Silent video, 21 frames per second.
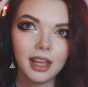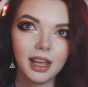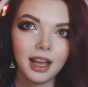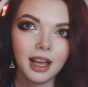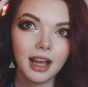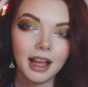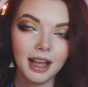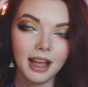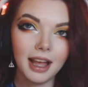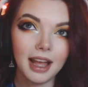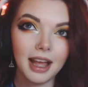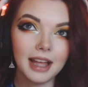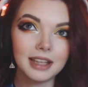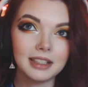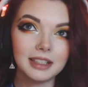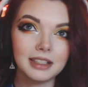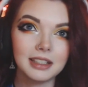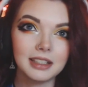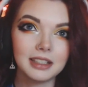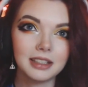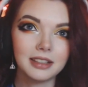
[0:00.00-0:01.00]

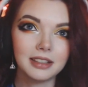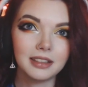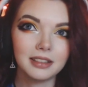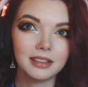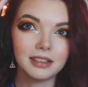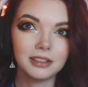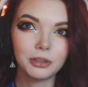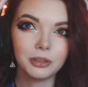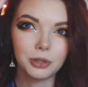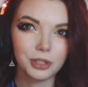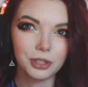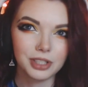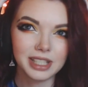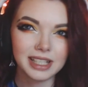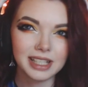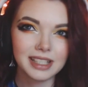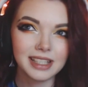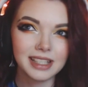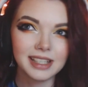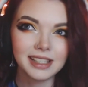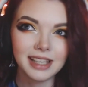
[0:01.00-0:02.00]
and Order
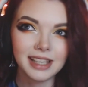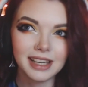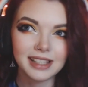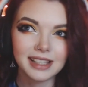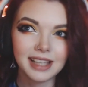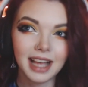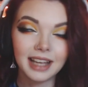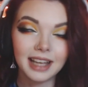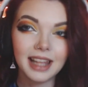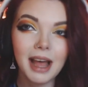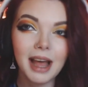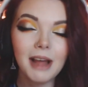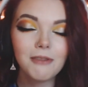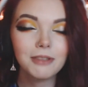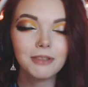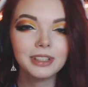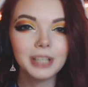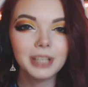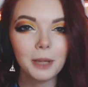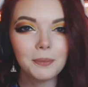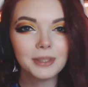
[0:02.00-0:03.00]
66, and that
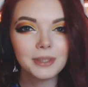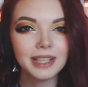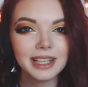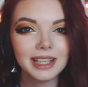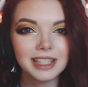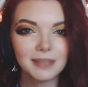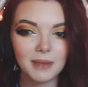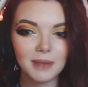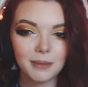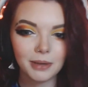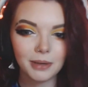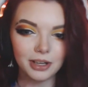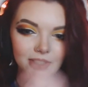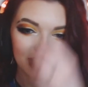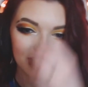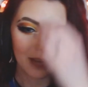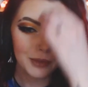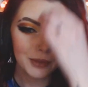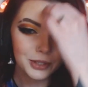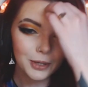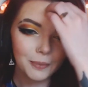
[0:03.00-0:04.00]
really upsets me because I
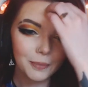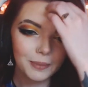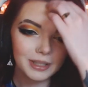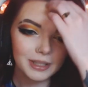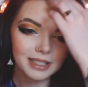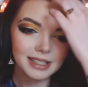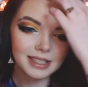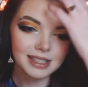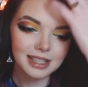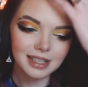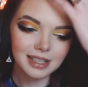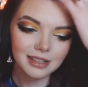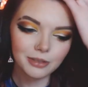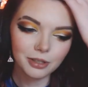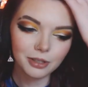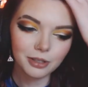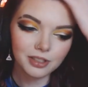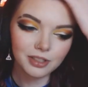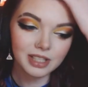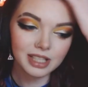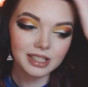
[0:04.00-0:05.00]
was hoping to see Order
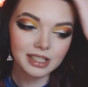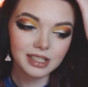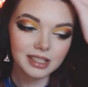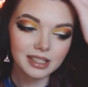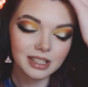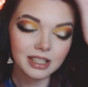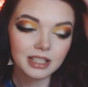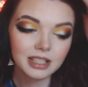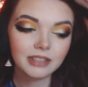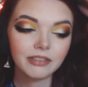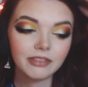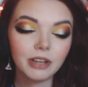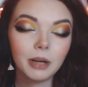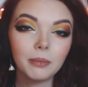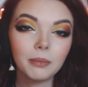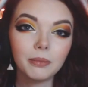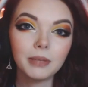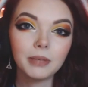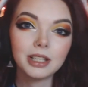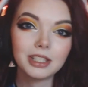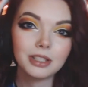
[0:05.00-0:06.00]
66
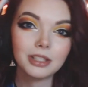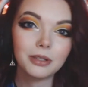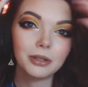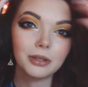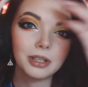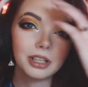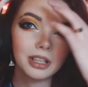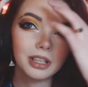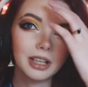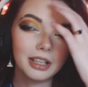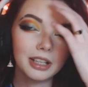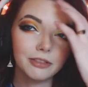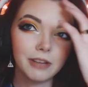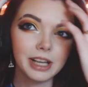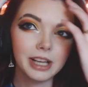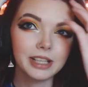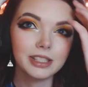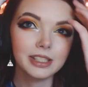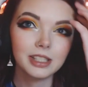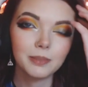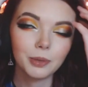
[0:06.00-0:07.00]
from Ahsoka and
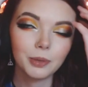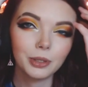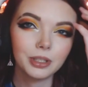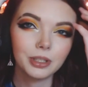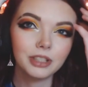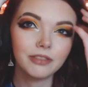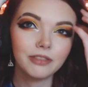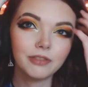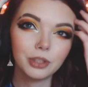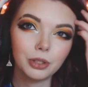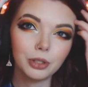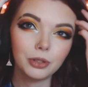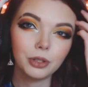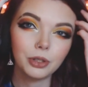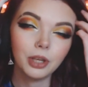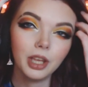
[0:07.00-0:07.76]
Rex's point of view.